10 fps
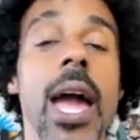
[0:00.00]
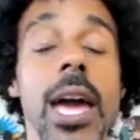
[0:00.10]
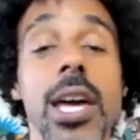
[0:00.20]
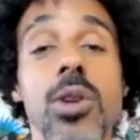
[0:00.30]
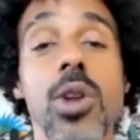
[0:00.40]

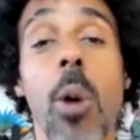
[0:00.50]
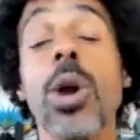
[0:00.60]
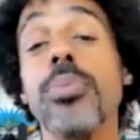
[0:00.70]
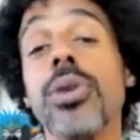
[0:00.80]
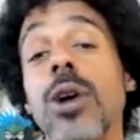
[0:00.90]
And I want
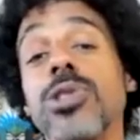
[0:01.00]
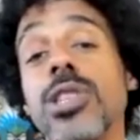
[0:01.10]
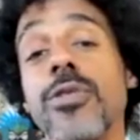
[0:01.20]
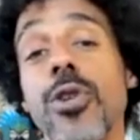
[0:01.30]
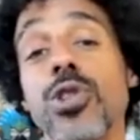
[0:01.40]
to put out
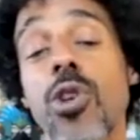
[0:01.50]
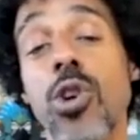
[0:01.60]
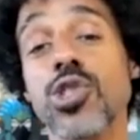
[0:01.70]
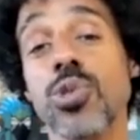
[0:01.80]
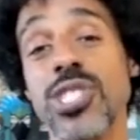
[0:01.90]
there first,
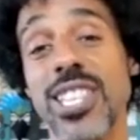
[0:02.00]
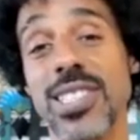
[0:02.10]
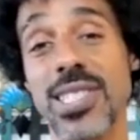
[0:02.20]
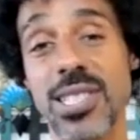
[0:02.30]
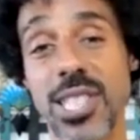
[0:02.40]
also set
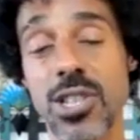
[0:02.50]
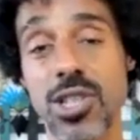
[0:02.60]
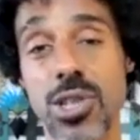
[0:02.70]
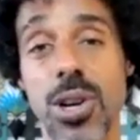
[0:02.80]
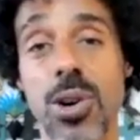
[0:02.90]
this
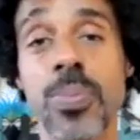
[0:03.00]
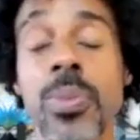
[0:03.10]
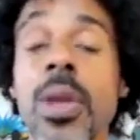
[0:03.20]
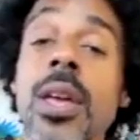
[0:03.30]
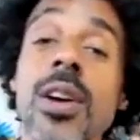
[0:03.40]
intention though,
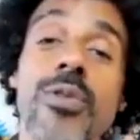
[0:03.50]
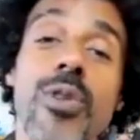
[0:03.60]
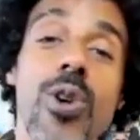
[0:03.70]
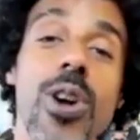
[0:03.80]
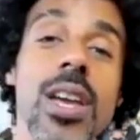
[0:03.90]

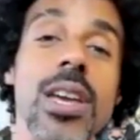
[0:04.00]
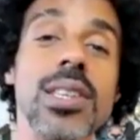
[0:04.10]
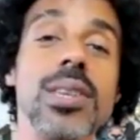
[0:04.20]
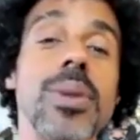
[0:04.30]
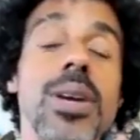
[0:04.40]
for
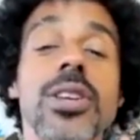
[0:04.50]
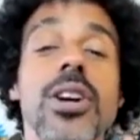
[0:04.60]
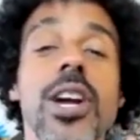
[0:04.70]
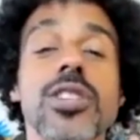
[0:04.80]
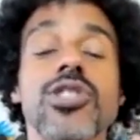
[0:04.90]
any men that are
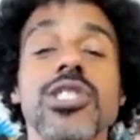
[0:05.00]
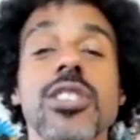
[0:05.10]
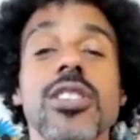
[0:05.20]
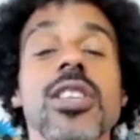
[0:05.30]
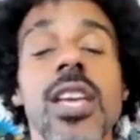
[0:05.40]

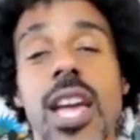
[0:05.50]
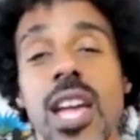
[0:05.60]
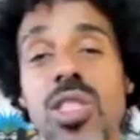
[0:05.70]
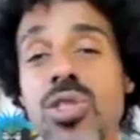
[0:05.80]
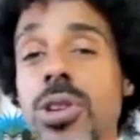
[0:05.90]
interested
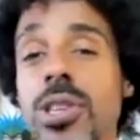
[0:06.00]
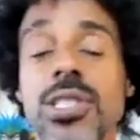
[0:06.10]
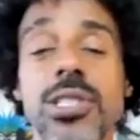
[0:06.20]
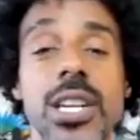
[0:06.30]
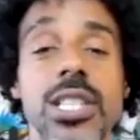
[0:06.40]
in learning
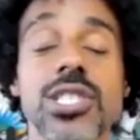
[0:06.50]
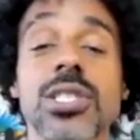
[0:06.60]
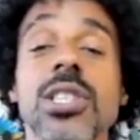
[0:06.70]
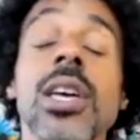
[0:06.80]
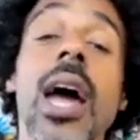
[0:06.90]

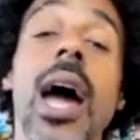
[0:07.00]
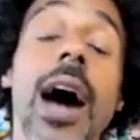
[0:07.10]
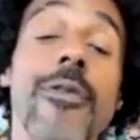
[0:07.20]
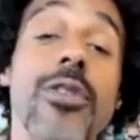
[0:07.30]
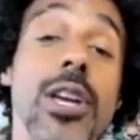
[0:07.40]
seduction, I
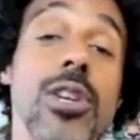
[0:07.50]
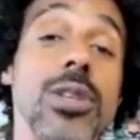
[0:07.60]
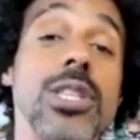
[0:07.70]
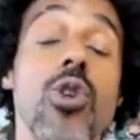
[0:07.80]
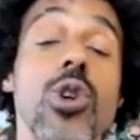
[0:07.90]
feel like you
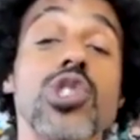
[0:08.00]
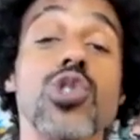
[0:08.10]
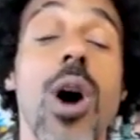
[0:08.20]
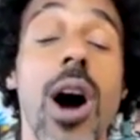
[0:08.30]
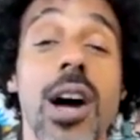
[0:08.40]
need to
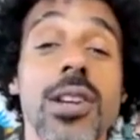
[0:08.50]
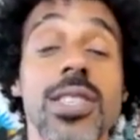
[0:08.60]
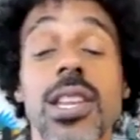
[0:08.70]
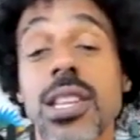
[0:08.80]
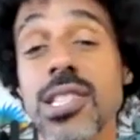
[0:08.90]
also honor
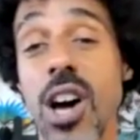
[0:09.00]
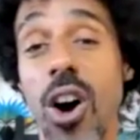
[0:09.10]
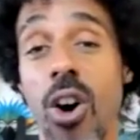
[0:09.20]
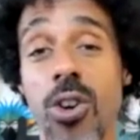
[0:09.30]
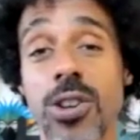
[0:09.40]
that it is an
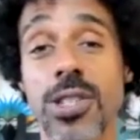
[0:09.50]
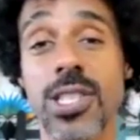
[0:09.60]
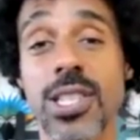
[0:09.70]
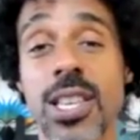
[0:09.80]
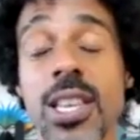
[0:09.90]

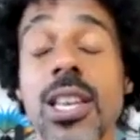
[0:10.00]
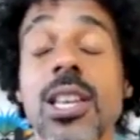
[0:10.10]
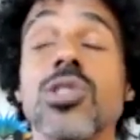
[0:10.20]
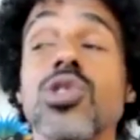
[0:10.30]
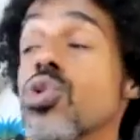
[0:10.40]
art
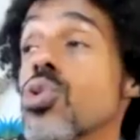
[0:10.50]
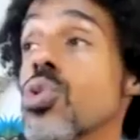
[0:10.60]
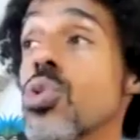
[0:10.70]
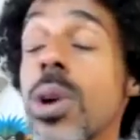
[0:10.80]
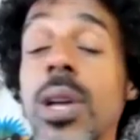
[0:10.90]

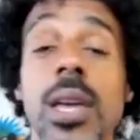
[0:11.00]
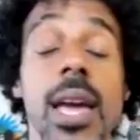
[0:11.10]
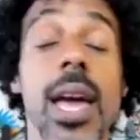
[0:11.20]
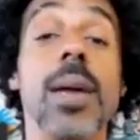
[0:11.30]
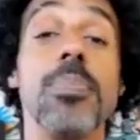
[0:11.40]
to
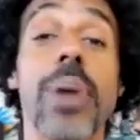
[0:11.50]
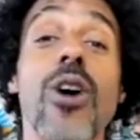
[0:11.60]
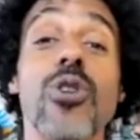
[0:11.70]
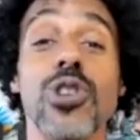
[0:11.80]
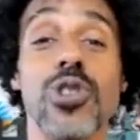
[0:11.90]

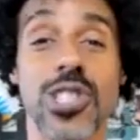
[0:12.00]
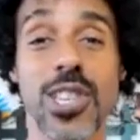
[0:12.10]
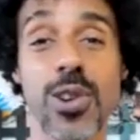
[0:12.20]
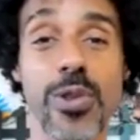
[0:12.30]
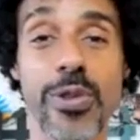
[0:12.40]
empower
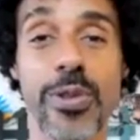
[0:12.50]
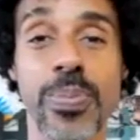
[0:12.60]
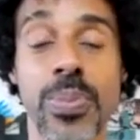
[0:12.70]
yourself